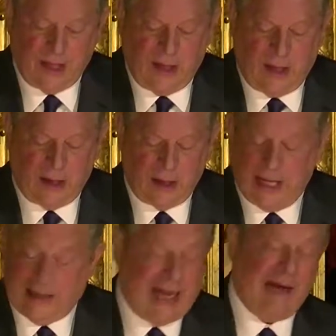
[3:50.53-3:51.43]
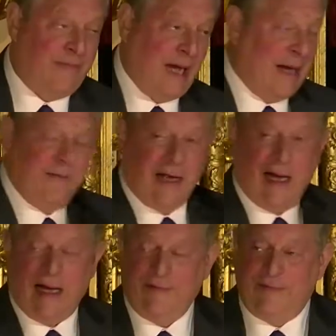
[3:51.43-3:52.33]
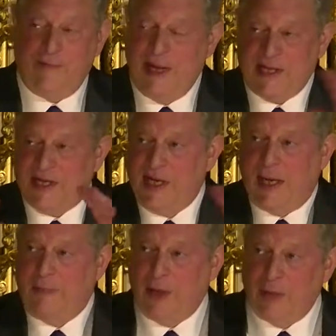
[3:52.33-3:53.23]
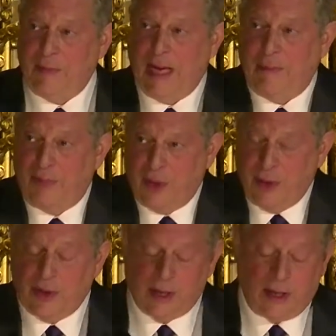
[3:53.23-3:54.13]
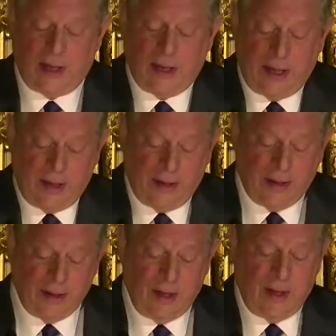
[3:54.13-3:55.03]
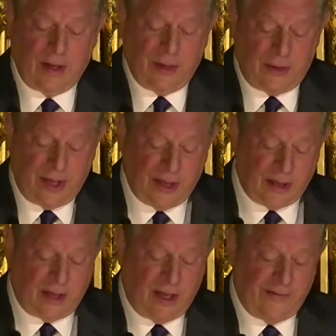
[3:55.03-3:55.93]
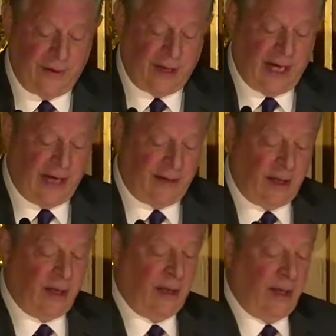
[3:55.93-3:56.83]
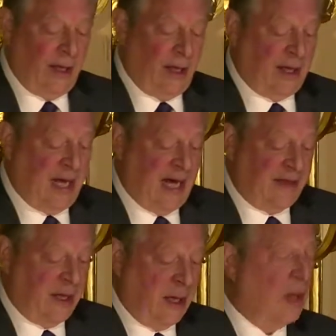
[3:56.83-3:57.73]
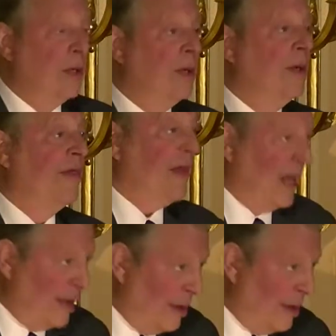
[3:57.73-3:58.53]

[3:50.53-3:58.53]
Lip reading: I've messed up on my protocol here. Lieutenant Governor Kathy Hochul, thank